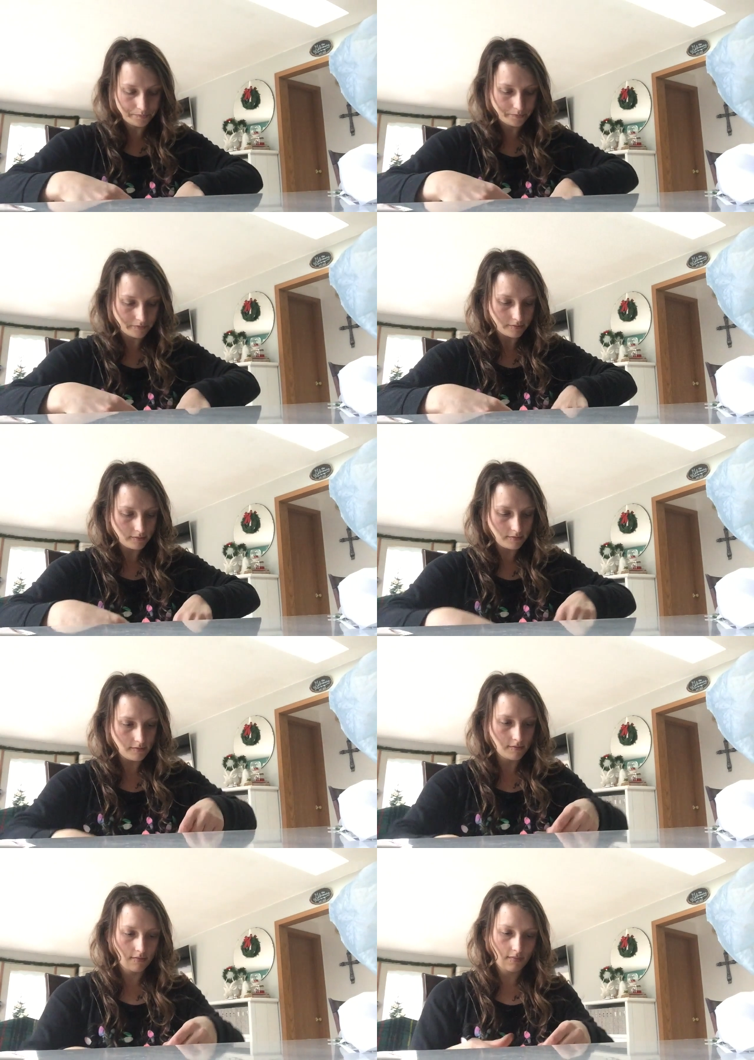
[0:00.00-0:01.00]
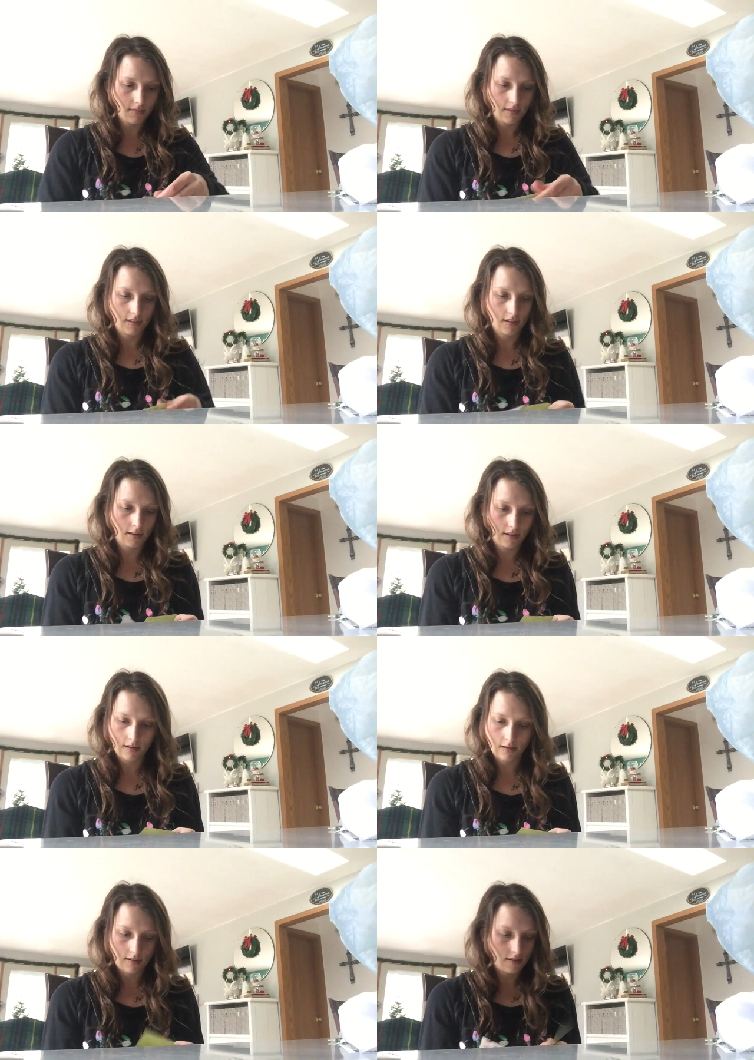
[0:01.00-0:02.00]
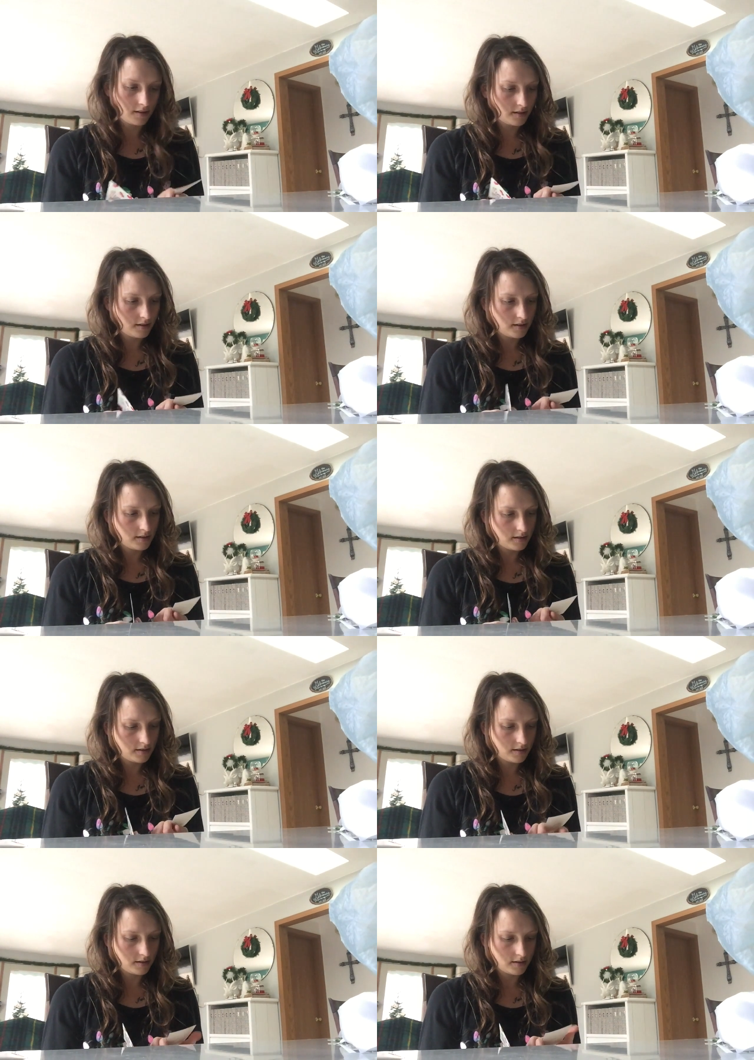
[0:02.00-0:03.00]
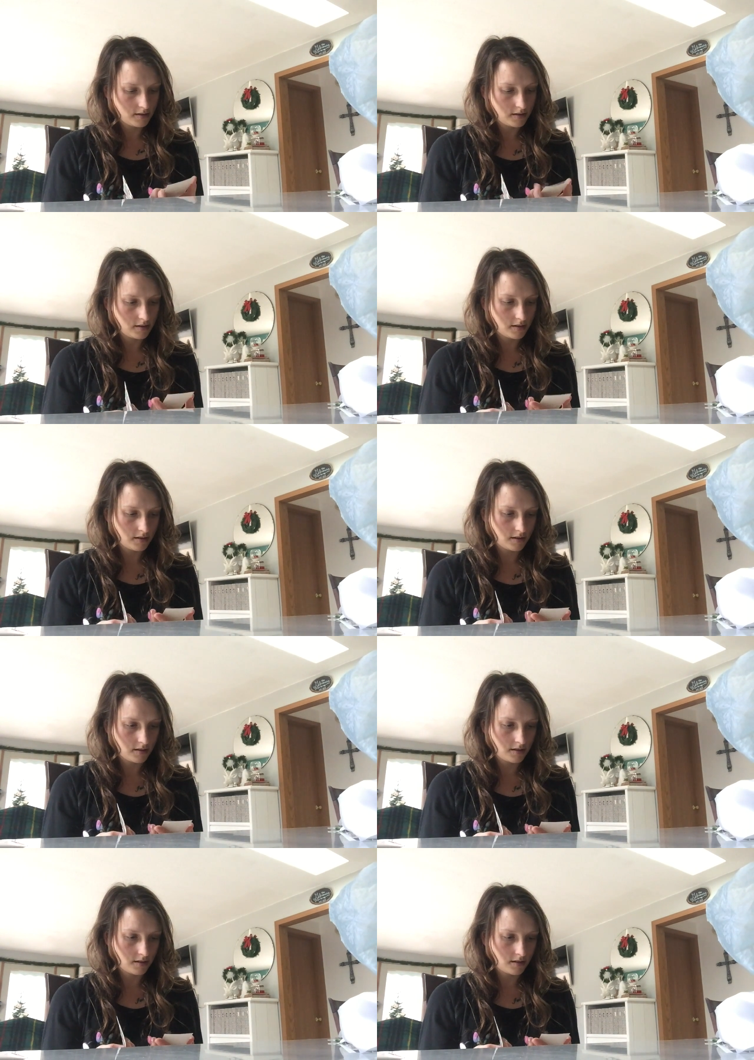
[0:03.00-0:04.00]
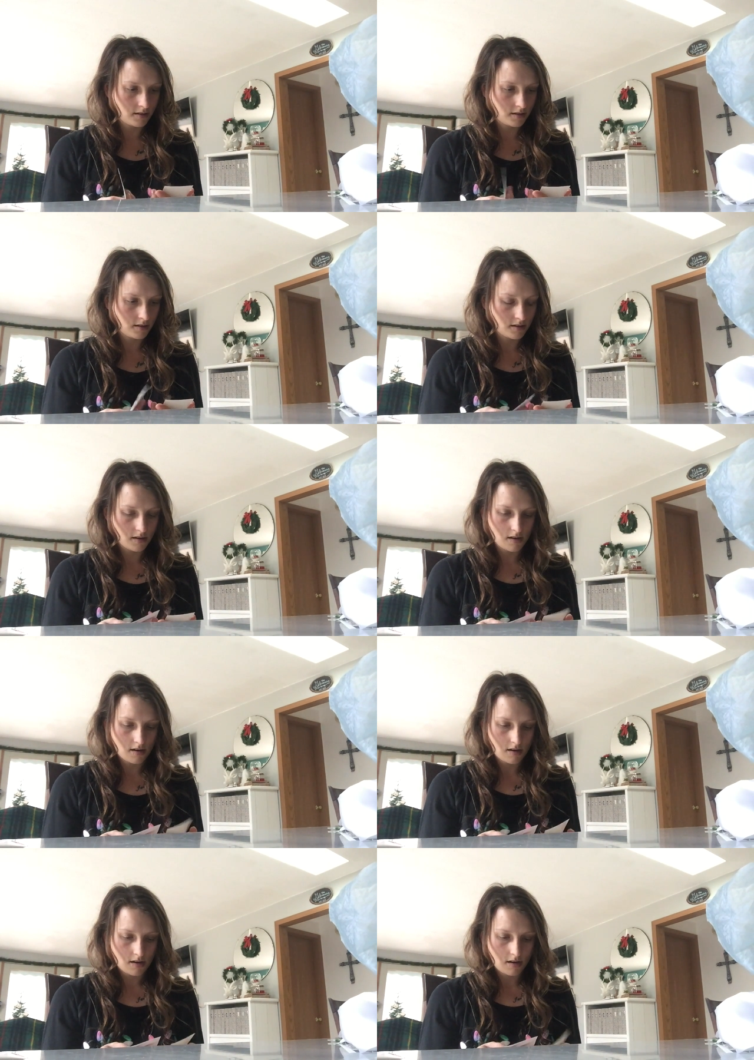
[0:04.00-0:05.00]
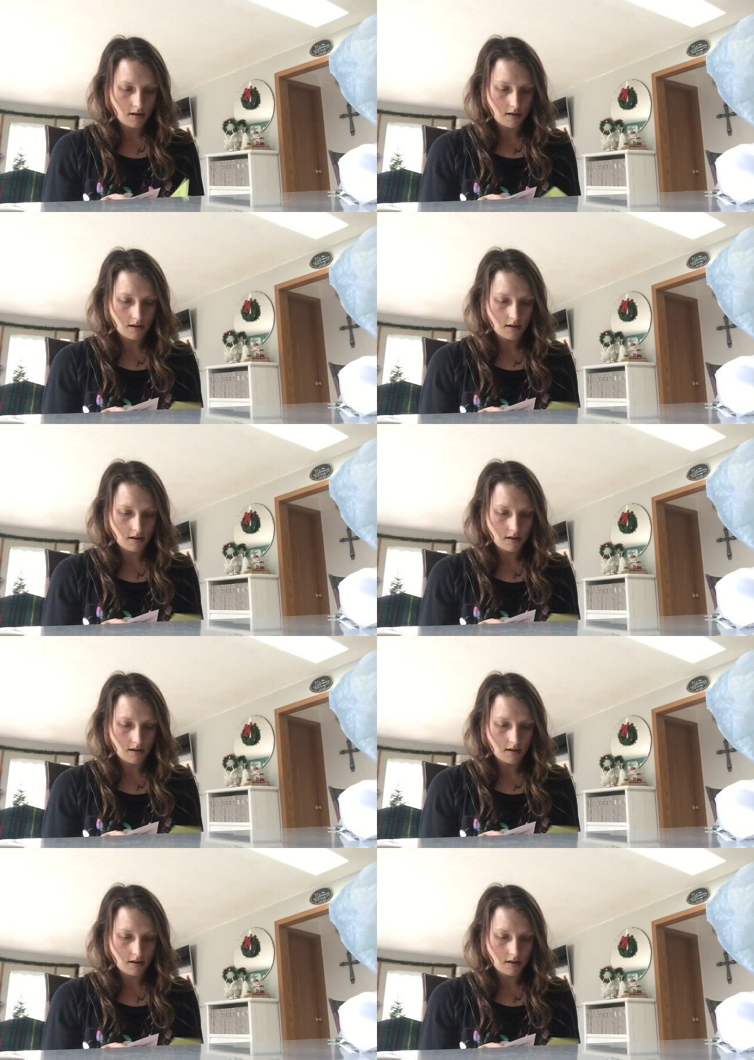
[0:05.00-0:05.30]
Nobody speaks.